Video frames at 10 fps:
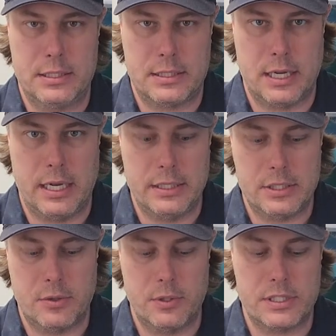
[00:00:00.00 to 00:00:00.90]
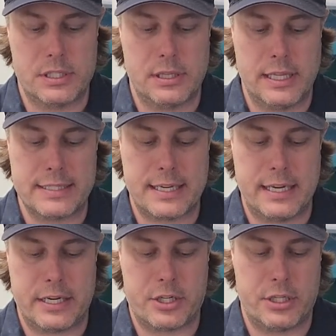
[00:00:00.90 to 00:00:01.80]
inside. So it's less
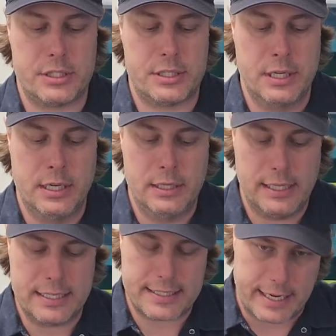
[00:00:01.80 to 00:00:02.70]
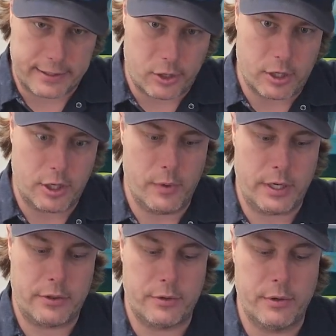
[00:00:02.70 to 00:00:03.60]
connections, less analog
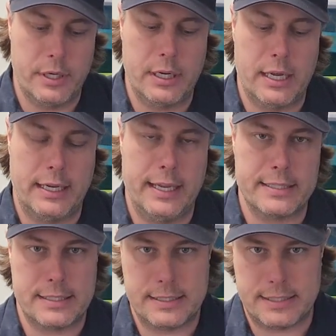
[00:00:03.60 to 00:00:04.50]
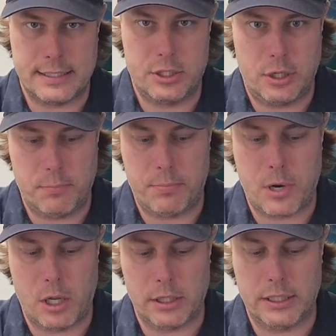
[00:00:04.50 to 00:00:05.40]
going through it. I guess in a sense you
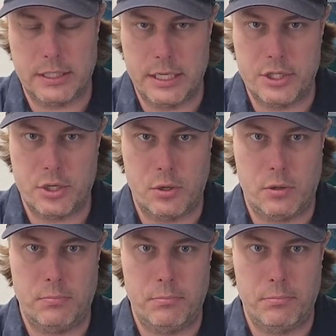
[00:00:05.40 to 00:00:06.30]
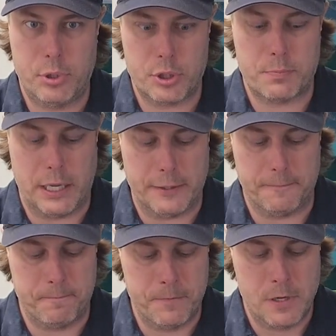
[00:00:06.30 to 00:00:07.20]
could call it a digital push
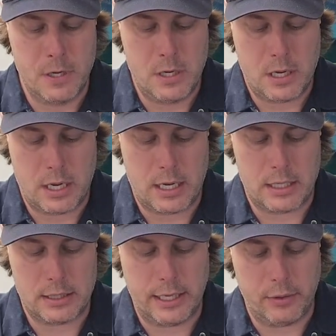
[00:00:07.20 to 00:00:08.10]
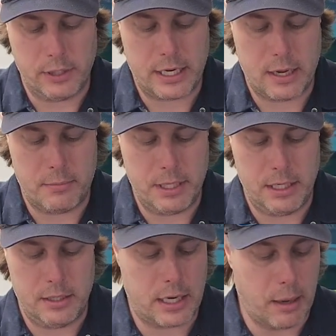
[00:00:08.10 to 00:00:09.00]
button. They only come
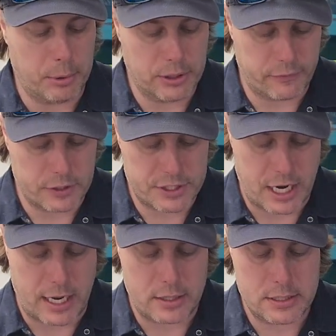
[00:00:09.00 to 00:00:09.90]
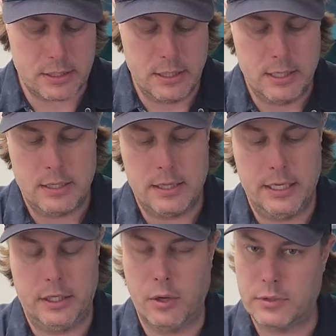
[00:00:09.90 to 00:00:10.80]
in a couple different styles.
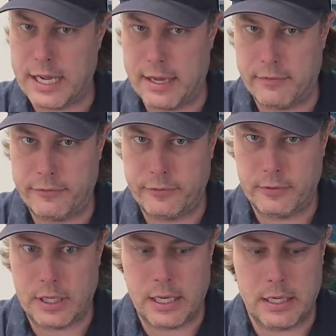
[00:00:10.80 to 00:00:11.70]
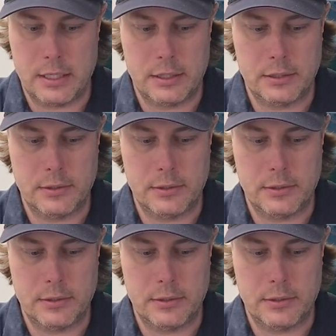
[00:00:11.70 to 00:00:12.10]
They don't have, I